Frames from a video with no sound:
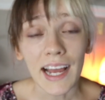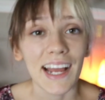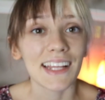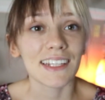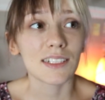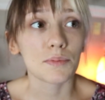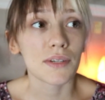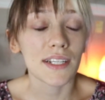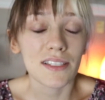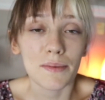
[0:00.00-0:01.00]
and then to
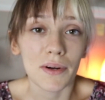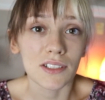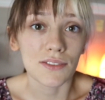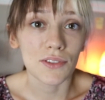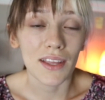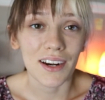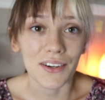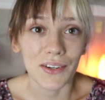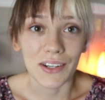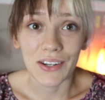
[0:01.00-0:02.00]
praise the parts of you that
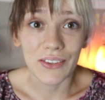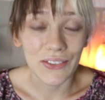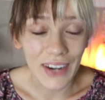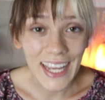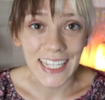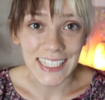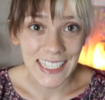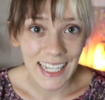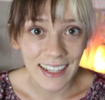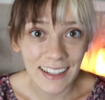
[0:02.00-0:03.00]
are great.